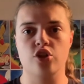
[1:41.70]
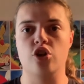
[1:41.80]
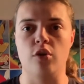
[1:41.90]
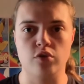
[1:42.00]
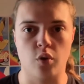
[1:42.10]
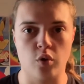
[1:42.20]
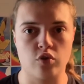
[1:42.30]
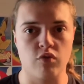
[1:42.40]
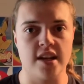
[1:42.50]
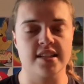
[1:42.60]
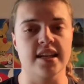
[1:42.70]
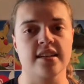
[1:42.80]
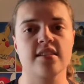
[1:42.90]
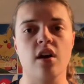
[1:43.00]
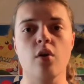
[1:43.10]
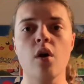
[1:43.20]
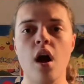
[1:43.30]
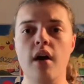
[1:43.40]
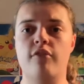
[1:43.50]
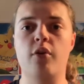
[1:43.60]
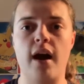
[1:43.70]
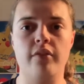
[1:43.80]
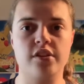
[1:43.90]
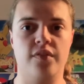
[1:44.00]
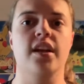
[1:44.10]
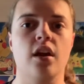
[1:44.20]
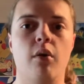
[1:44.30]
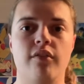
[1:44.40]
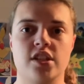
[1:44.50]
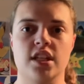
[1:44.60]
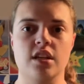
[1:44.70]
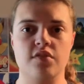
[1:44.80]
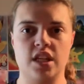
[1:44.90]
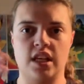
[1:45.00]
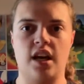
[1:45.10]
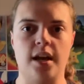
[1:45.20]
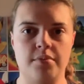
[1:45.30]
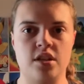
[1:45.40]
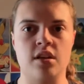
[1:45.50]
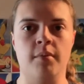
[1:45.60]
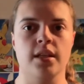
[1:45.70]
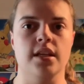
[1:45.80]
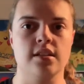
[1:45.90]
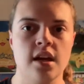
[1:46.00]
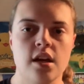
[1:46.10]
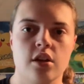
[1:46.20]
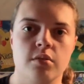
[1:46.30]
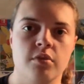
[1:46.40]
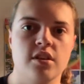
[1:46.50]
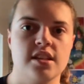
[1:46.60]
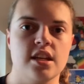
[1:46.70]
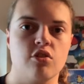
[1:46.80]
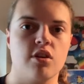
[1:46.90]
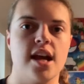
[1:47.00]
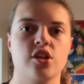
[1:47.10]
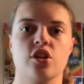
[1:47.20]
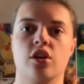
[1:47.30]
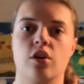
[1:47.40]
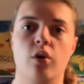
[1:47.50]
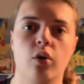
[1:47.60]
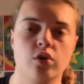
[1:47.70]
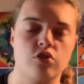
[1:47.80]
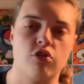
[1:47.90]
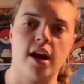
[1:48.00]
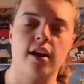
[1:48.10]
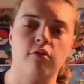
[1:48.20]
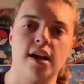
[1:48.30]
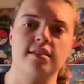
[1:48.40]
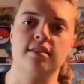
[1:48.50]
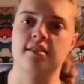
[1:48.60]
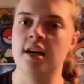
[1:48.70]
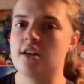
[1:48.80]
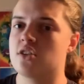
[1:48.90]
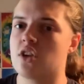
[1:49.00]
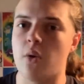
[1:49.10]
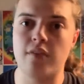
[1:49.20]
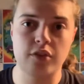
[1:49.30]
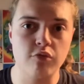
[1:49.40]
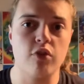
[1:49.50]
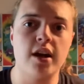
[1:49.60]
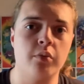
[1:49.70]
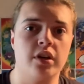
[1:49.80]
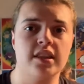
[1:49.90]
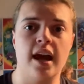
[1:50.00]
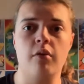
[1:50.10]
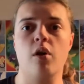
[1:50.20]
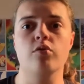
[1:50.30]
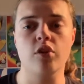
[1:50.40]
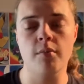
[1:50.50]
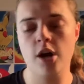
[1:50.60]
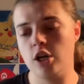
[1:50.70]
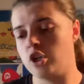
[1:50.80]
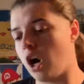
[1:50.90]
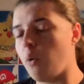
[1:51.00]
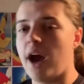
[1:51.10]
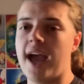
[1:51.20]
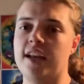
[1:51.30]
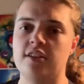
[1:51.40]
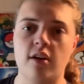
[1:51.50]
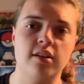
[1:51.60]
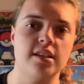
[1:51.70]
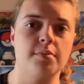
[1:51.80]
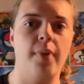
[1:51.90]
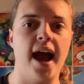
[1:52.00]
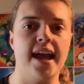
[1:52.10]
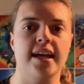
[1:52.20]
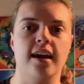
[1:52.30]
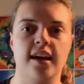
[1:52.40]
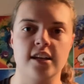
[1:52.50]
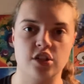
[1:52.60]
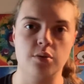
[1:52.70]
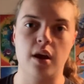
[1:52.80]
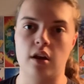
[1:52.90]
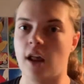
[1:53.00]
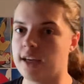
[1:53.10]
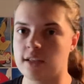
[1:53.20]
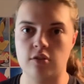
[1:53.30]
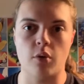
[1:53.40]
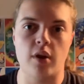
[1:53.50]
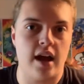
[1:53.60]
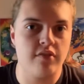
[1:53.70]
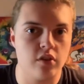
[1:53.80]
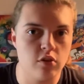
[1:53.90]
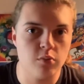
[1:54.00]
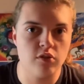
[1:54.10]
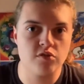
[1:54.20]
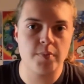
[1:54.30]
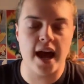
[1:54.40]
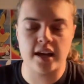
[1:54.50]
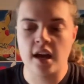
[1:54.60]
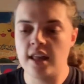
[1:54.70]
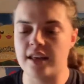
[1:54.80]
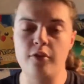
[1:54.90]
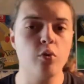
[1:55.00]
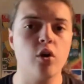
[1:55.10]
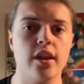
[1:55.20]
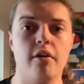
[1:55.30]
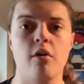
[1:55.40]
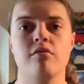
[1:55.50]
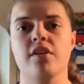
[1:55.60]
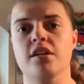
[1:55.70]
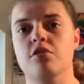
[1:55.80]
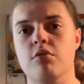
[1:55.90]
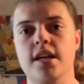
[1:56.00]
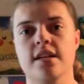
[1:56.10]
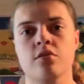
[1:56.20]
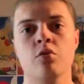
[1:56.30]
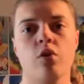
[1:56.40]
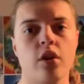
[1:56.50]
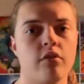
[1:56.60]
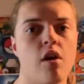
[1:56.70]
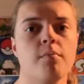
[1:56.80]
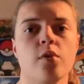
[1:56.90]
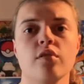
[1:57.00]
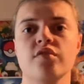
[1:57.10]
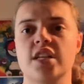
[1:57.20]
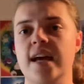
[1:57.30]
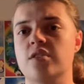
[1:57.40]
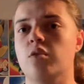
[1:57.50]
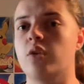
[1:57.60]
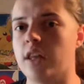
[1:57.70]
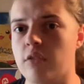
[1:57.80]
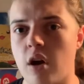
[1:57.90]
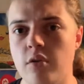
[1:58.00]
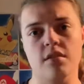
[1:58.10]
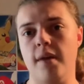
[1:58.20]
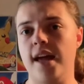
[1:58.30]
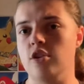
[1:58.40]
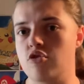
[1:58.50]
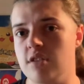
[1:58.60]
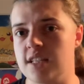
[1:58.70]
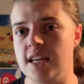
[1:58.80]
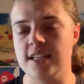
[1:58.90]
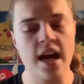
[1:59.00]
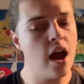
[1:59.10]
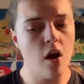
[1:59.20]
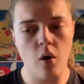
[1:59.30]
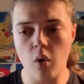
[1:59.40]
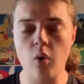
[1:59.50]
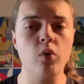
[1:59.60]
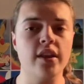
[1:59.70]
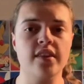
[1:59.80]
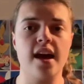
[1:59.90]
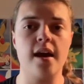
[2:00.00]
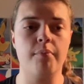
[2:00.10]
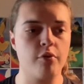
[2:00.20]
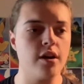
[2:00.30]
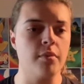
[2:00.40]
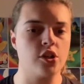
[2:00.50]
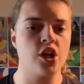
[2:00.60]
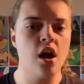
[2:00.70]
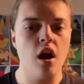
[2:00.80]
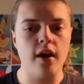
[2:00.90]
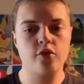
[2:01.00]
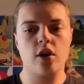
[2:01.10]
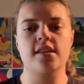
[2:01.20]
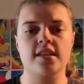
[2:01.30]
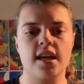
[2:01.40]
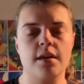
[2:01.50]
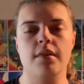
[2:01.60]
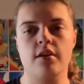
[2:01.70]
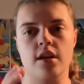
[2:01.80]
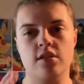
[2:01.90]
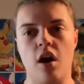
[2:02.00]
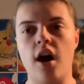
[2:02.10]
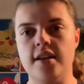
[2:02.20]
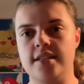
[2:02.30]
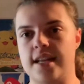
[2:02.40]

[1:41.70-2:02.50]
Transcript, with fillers: Joe Talks Wrestling. So throughout this video, obviously you've seen clips of some of these community creation cause creator wrestlers. So if you really want to download them, go ahead. You don't need to pay unless you like don't have the new moves pack. They've all got their own victories, all got their own move sets, all got their own entrances, all in there pretty much I've tried to keep the tyres as